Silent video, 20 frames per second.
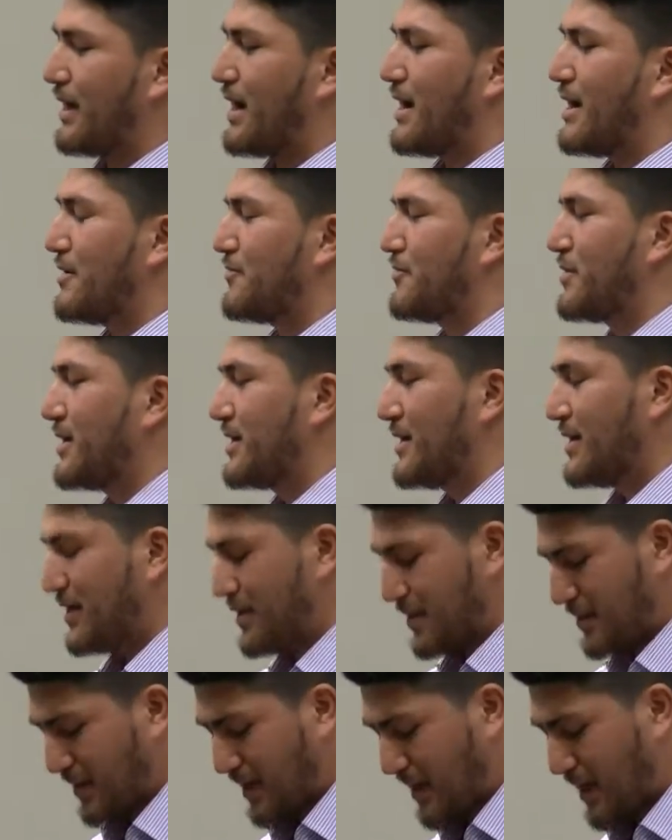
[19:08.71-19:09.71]
Arne Rinnan,
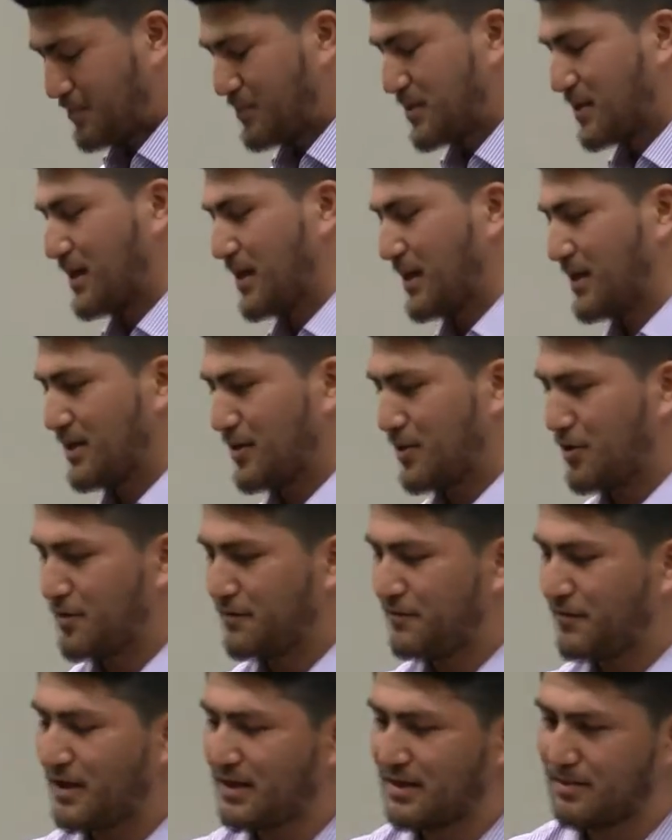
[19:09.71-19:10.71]
the captain, had
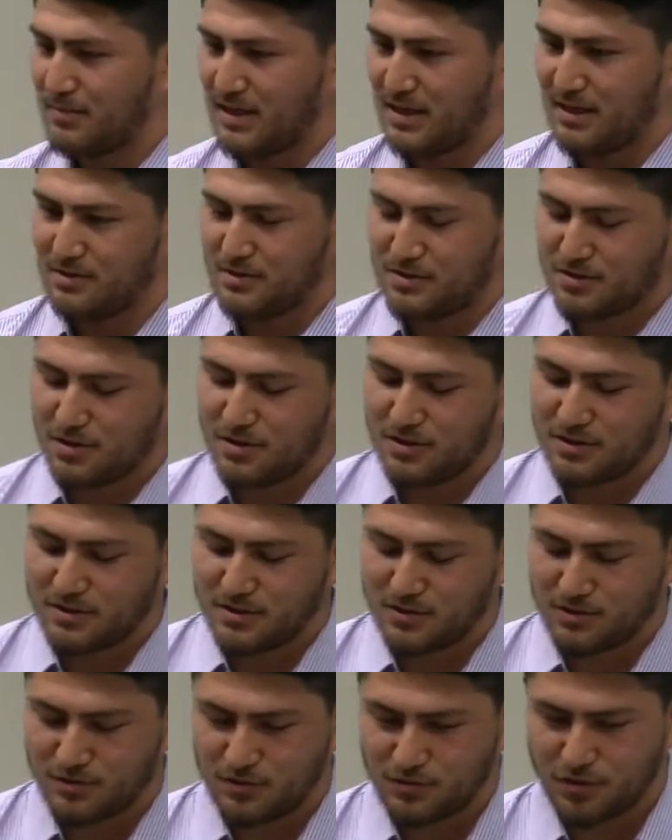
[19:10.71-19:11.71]
notified them that he was going
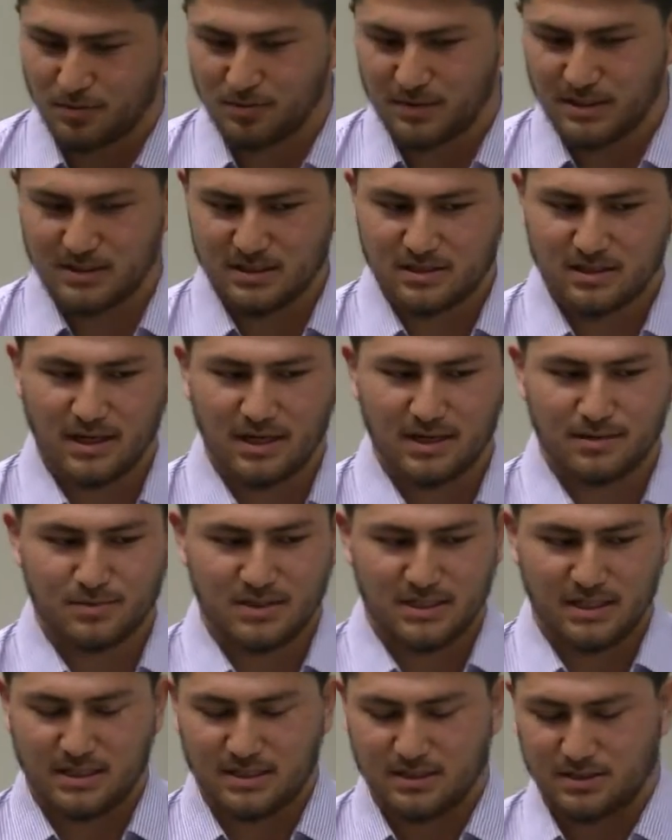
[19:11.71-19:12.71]
to drop these asylum
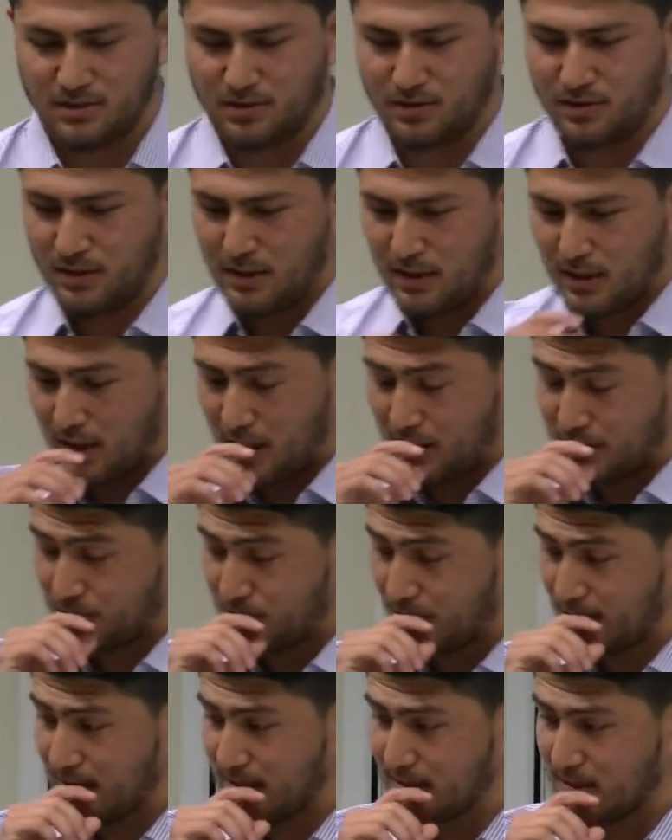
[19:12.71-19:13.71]
seekers on
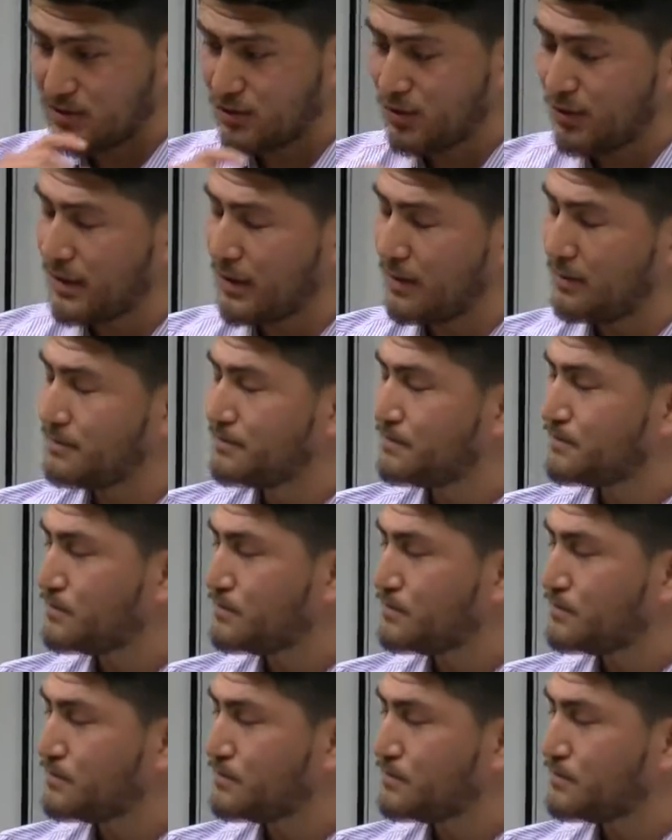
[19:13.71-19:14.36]
Australian soil.